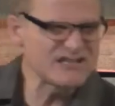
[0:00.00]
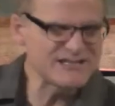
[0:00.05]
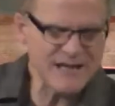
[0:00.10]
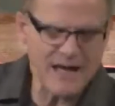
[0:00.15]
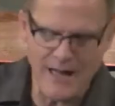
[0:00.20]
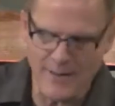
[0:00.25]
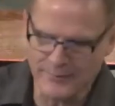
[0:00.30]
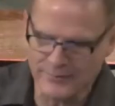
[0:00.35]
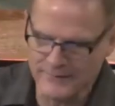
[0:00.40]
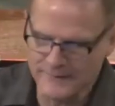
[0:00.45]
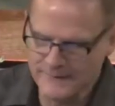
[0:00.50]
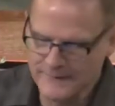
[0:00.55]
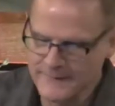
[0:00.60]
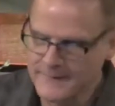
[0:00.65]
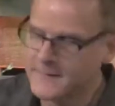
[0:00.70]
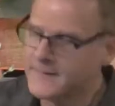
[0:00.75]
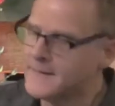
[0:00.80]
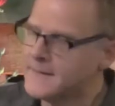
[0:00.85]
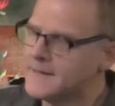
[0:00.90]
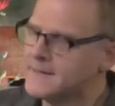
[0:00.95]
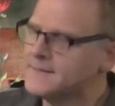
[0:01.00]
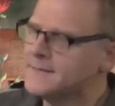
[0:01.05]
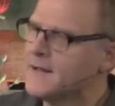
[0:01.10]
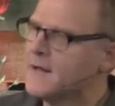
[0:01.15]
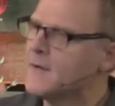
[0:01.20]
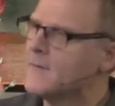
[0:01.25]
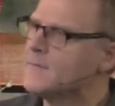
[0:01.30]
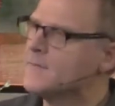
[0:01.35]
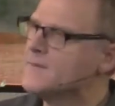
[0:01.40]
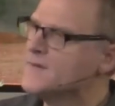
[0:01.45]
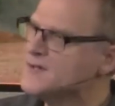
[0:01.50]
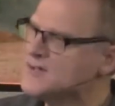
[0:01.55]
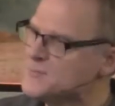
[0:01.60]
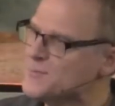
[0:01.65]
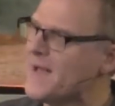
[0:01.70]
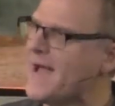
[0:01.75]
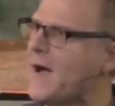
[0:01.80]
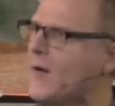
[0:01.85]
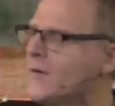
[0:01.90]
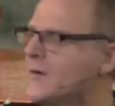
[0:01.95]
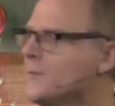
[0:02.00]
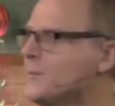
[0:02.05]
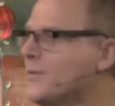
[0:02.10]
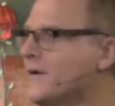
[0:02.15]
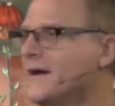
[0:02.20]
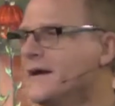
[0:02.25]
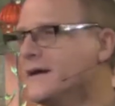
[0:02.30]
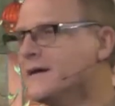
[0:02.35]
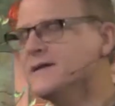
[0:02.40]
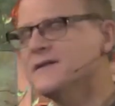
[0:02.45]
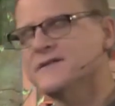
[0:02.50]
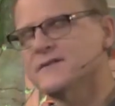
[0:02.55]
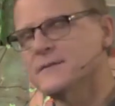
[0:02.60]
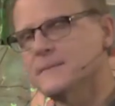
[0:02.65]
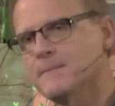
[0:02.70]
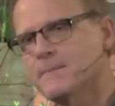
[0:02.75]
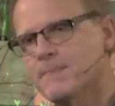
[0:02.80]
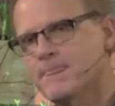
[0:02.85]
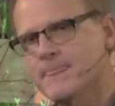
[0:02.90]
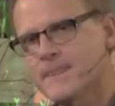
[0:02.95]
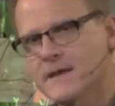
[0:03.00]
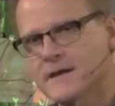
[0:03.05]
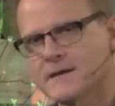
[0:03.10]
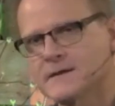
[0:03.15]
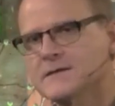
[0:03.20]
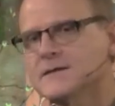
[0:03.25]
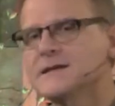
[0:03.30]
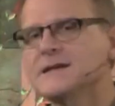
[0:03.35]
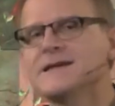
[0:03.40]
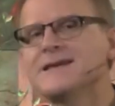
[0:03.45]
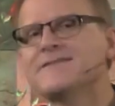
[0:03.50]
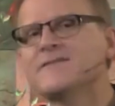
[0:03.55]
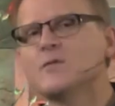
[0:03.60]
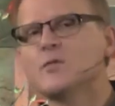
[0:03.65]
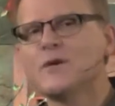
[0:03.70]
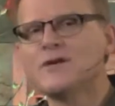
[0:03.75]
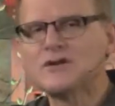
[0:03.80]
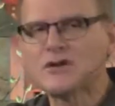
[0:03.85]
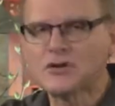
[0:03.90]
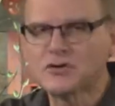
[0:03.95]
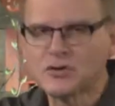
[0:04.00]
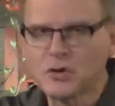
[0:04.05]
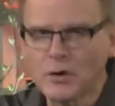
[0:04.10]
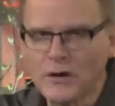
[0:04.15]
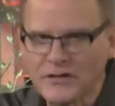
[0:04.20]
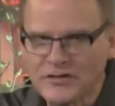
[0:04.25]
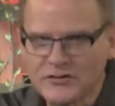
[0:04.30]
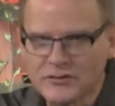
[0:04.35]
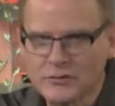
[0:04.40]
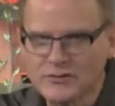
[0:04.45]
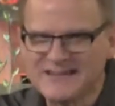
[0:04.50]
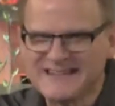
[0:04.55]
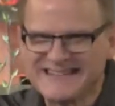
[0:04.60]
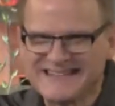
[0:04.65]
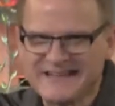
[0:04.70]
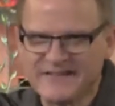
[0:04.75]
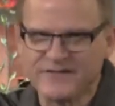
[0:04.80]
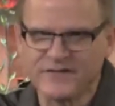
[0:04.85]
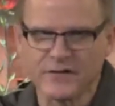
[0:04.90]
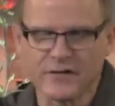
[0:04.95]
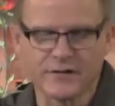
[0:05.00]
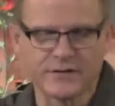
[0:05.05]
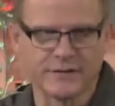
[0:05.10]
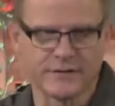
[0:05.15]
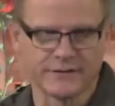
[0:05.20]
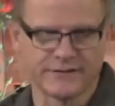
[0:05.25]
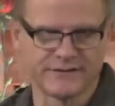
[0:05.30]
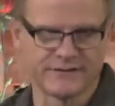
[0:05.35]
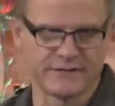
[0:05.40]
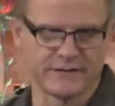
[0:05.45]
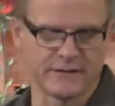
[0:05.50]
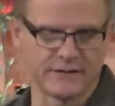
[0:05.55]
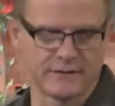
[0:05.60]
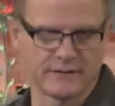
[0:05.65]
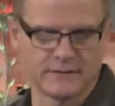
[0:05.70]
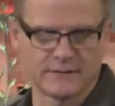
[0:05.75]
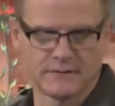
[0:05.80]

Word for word: up. Now, there's power in praise even when you're going through difficulty.